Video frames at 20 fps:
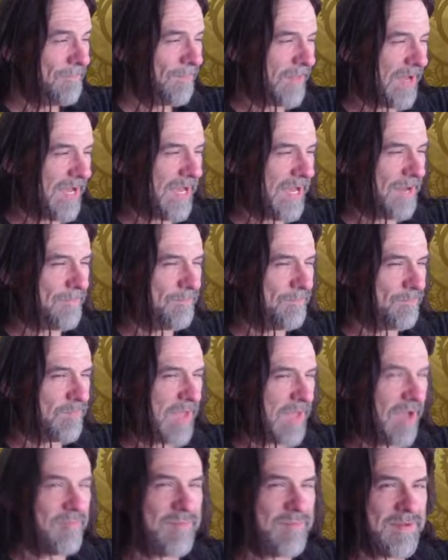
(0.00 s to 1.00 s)

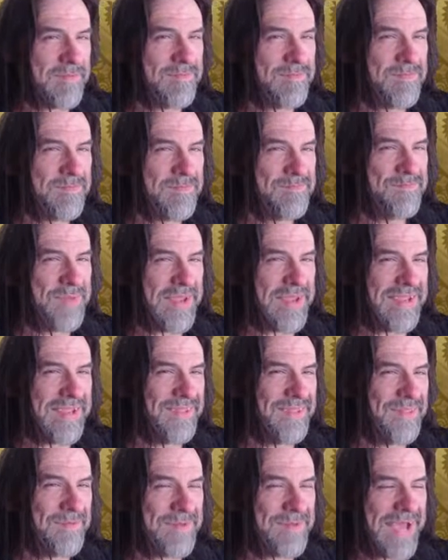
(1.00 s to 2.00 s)
I've been bitten
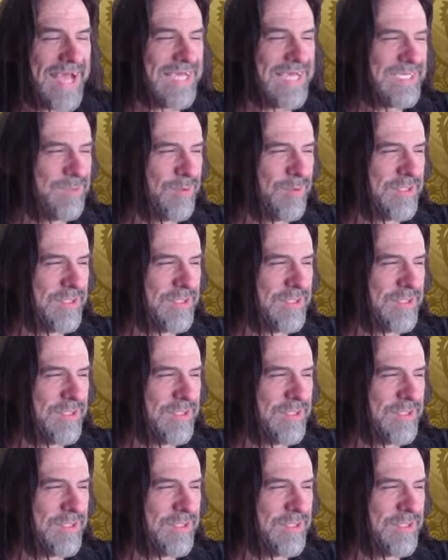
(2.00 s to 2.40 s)
in the past,